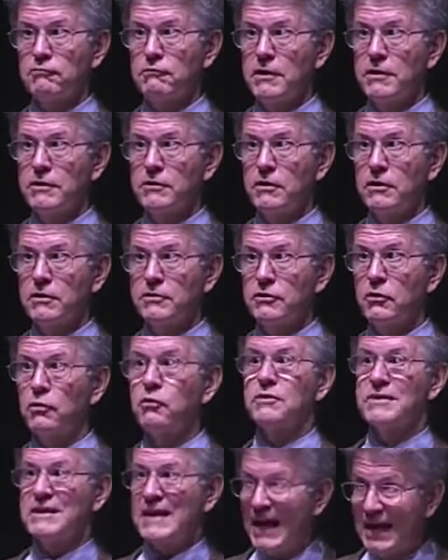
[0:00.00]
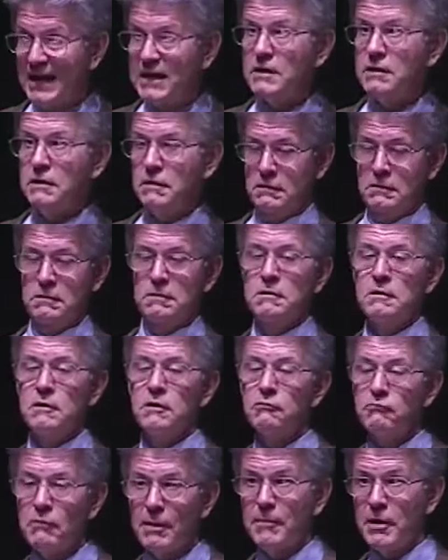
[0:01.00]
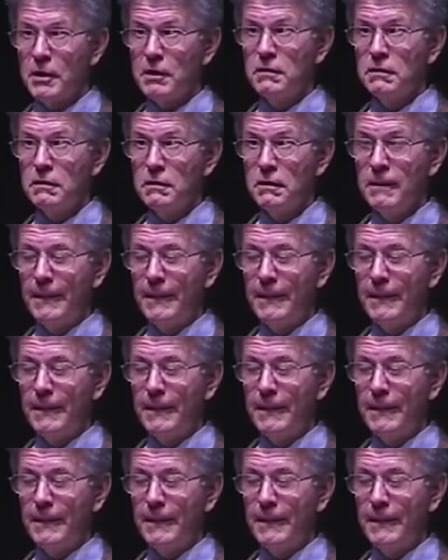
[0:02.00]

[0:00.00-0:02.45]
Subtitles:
will not ordain women.